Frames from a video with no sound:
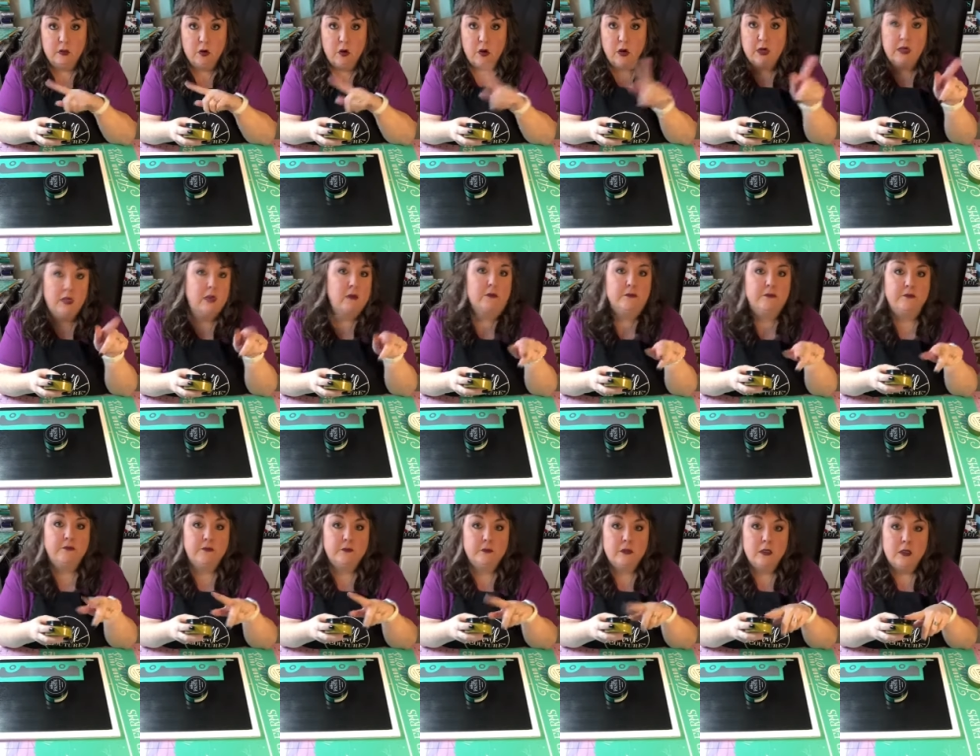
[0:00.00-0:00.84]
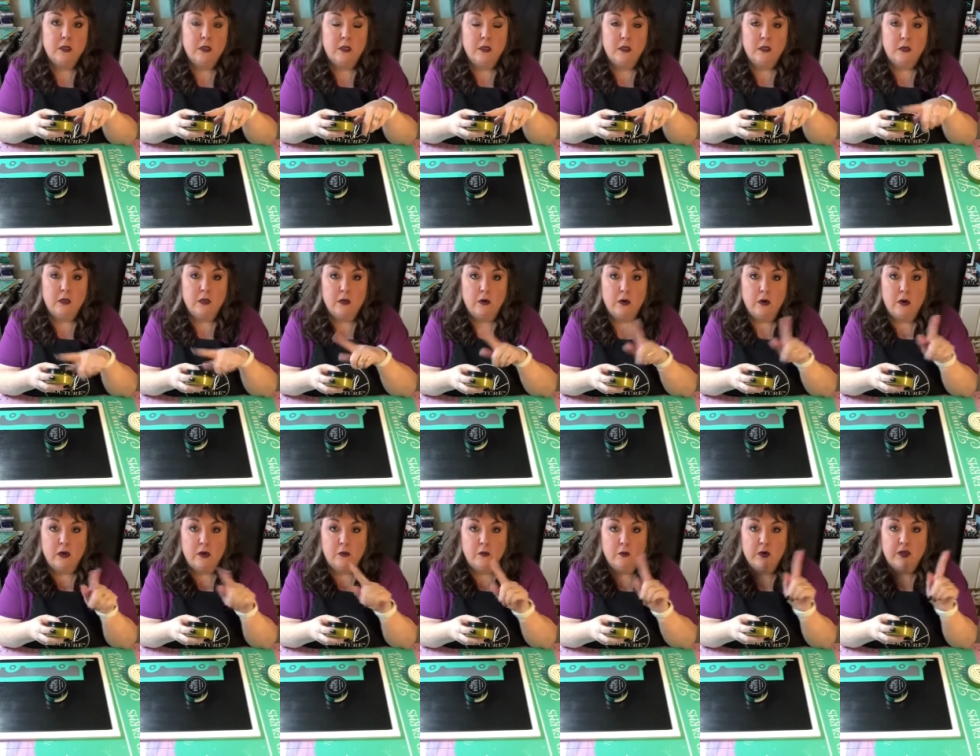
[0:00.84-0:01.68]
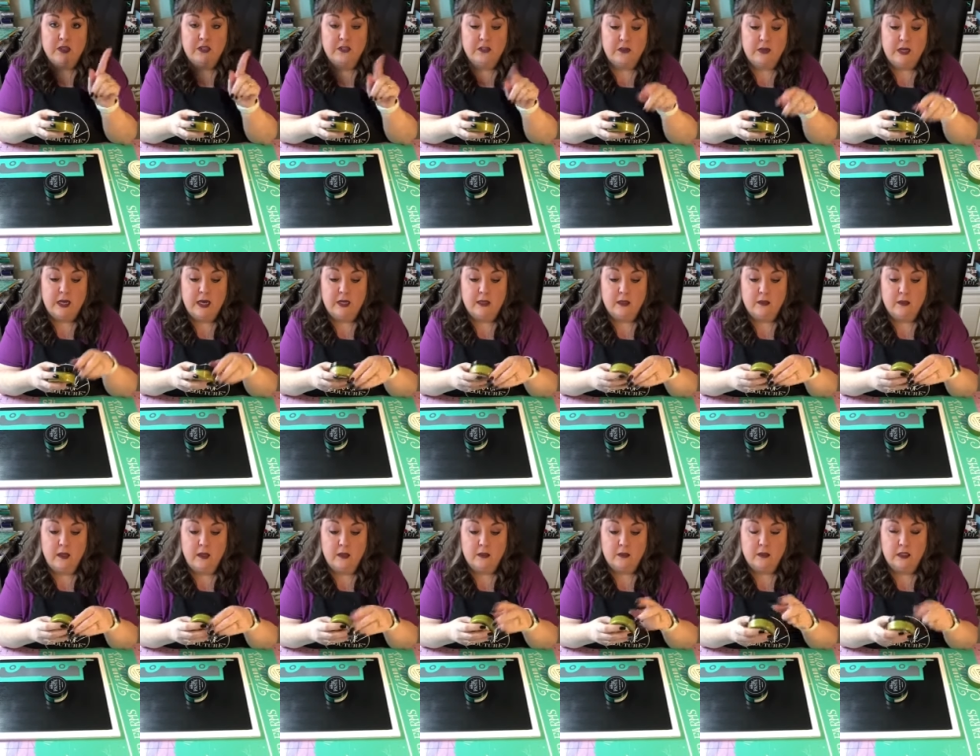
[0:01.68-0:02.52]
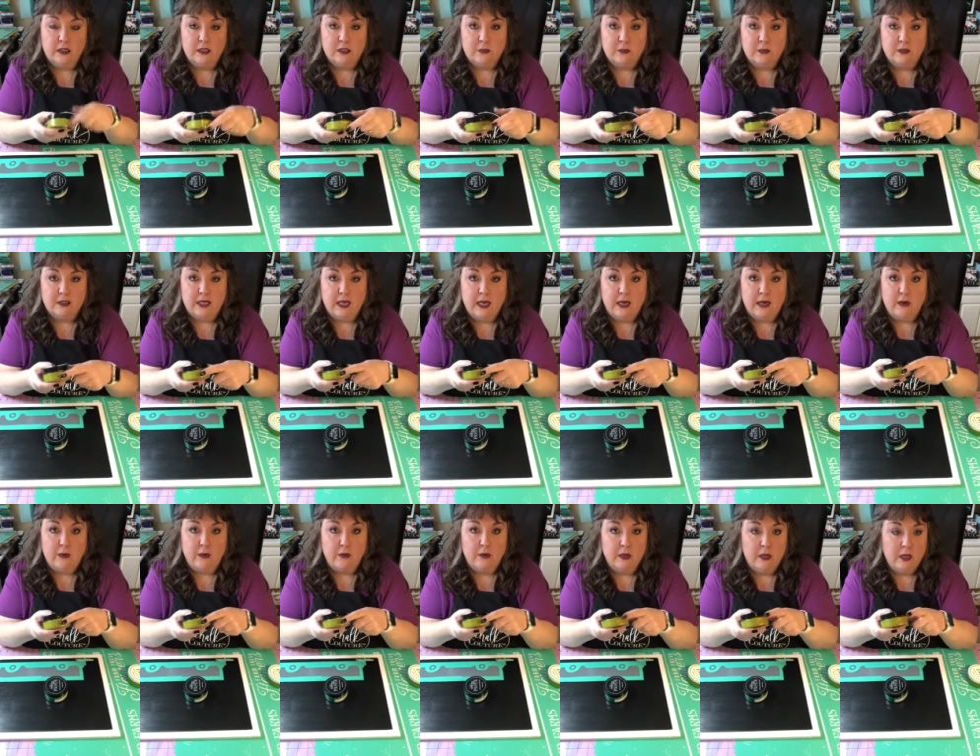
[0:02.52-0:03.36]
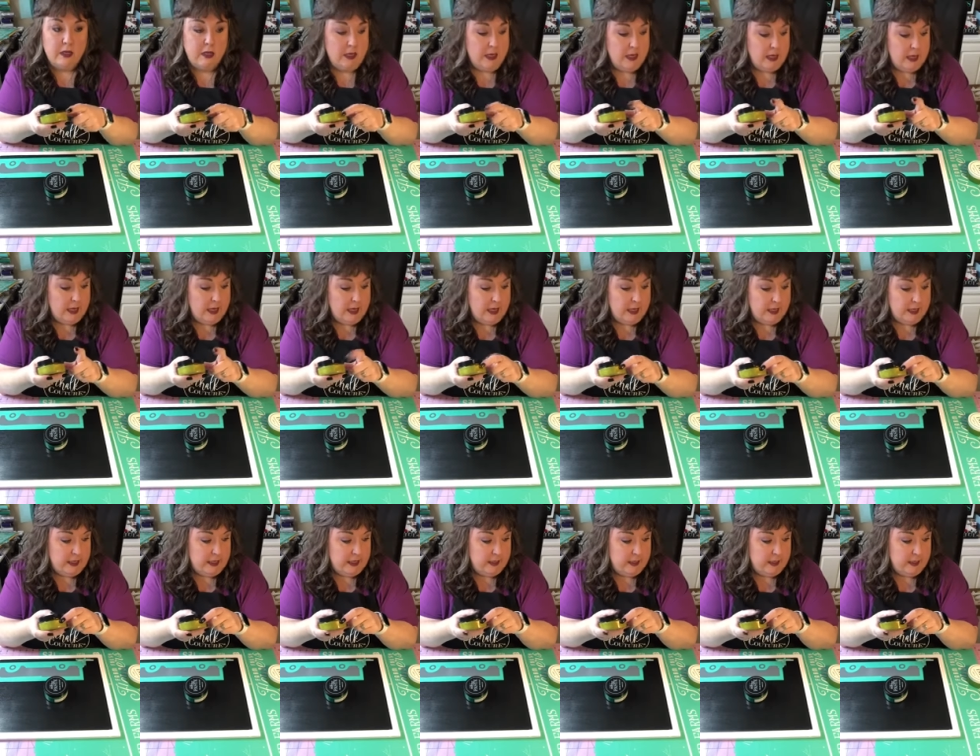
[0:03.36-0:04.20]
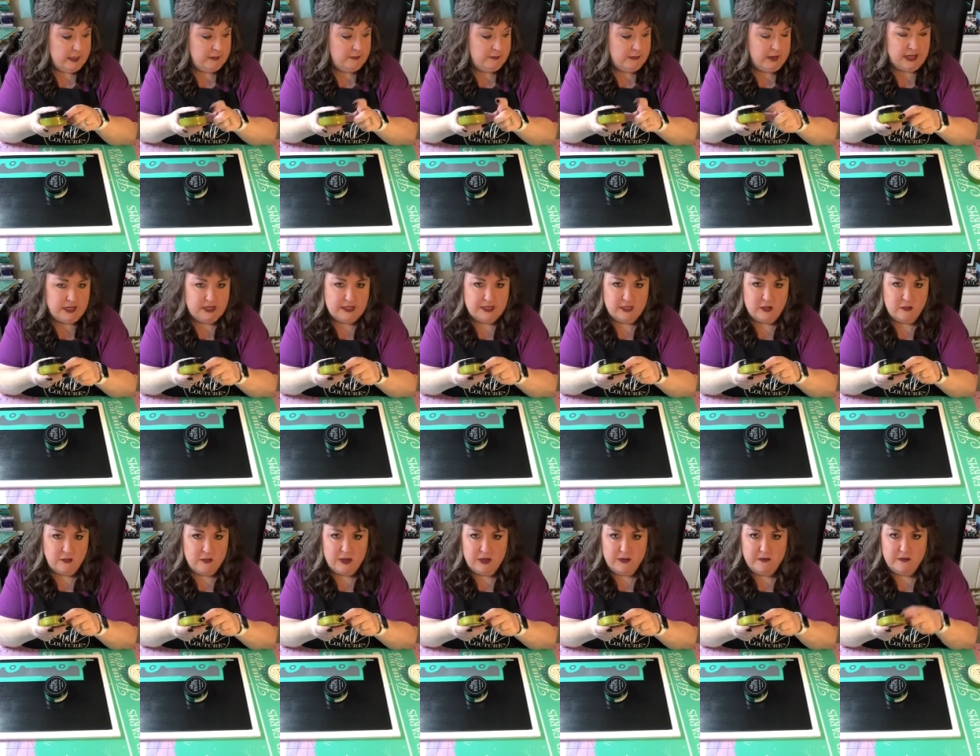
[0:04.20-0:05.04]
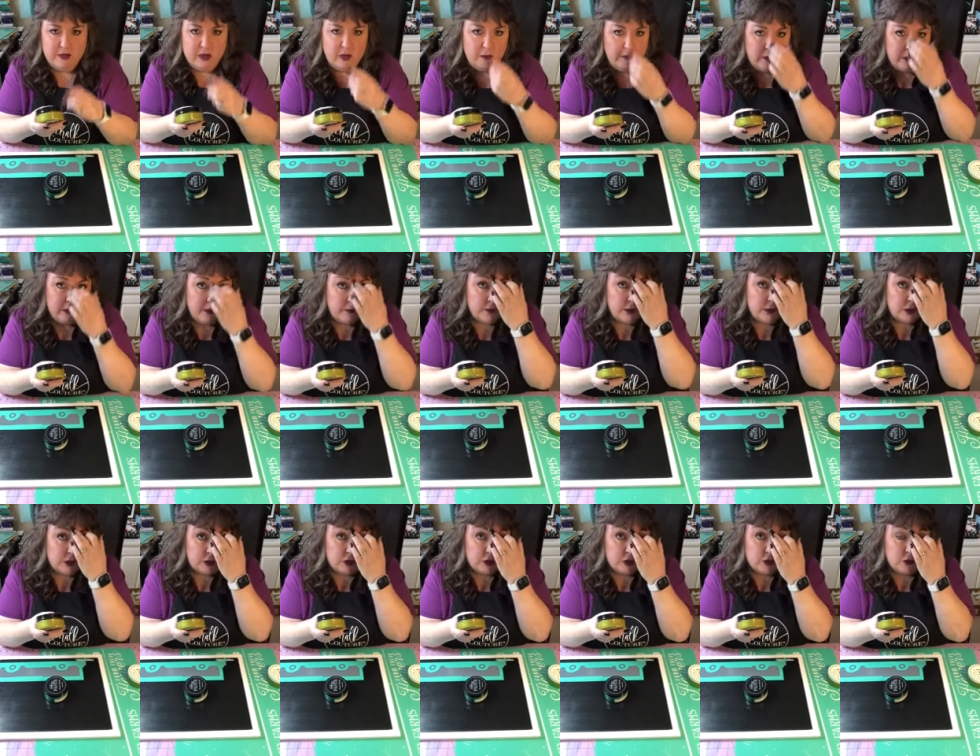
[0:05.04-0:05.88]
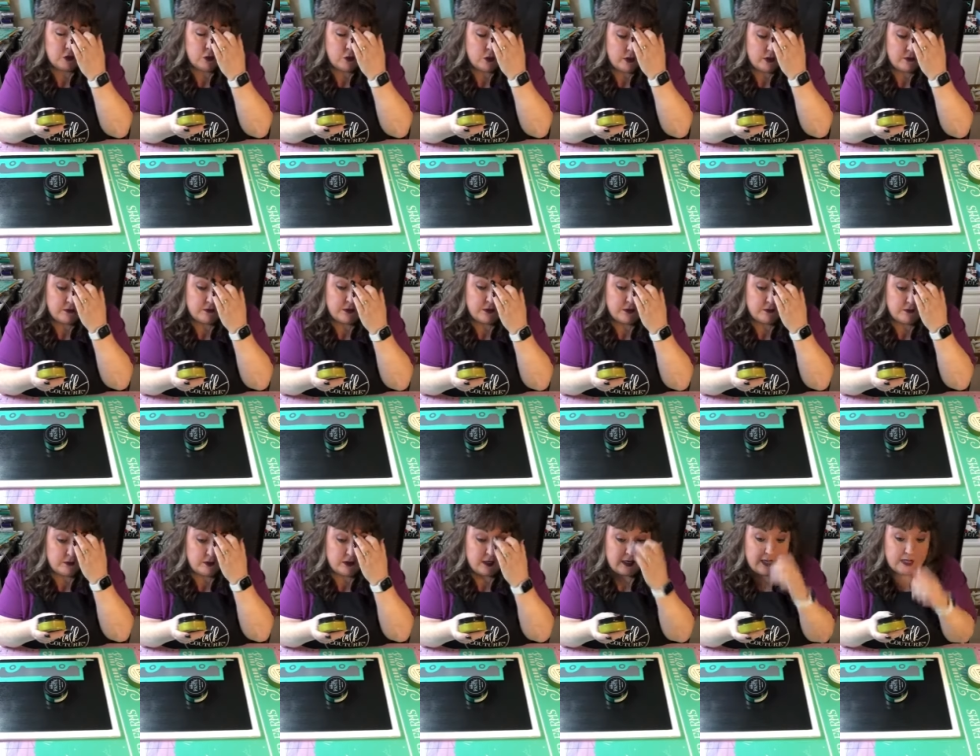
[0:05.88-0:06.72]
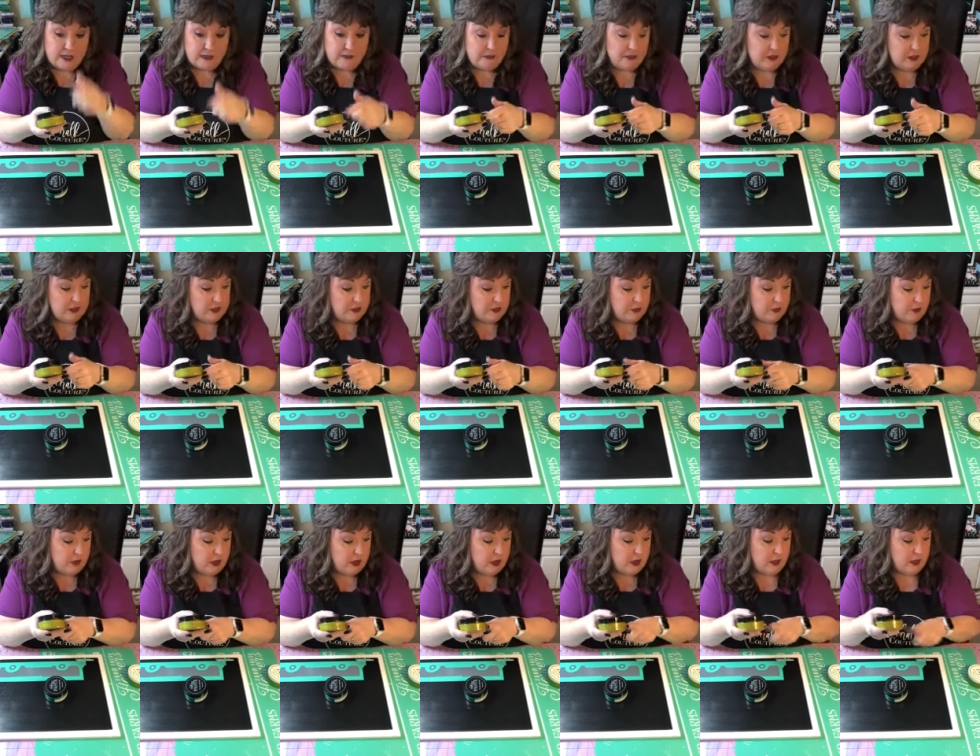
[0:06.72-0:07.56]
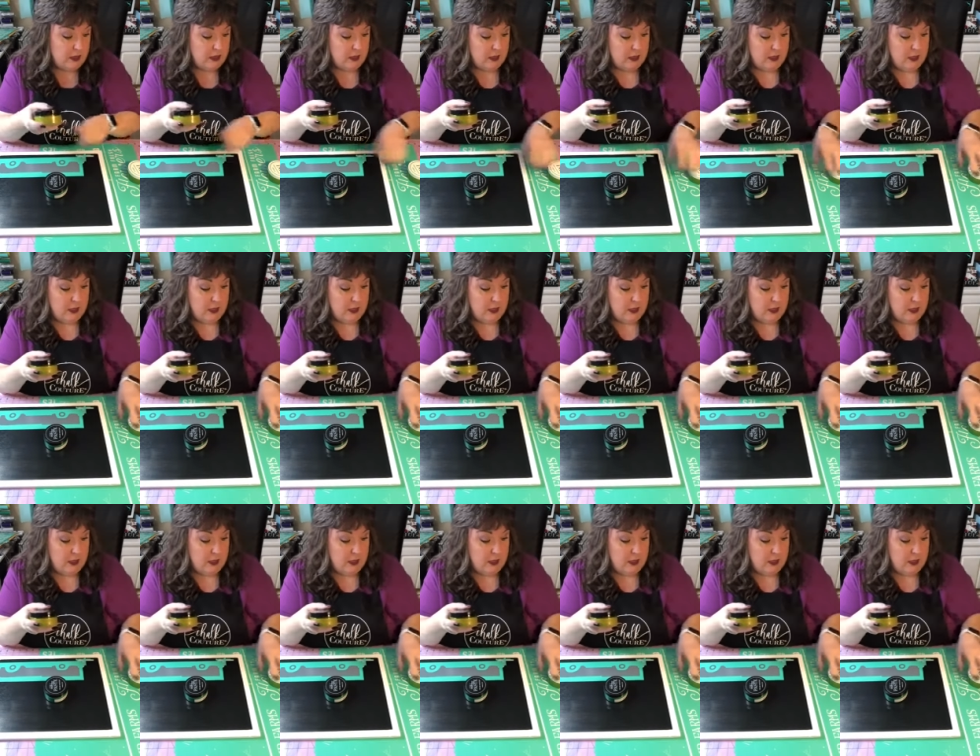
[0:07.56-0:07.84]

autumn, the autumn winter catalog. This was out, and it may still be available. I'm not sure if they've run out of this or not,